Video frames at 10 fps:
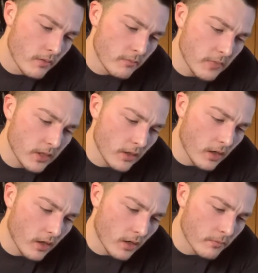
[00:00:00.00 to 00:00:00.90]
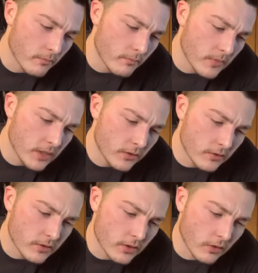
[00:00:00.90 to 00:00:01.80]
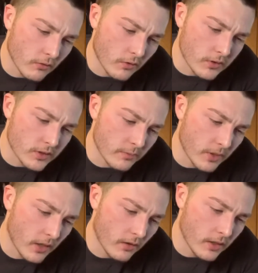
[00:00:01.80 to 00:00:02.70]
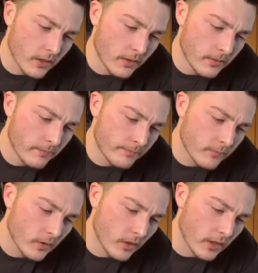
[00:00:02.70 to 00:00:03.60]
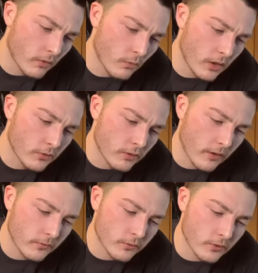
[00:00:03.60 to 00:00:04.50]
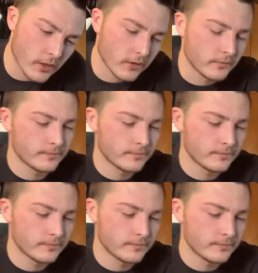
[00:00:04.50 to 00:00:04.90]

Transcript: me uh, meanders across the palate like a well-traveled trail.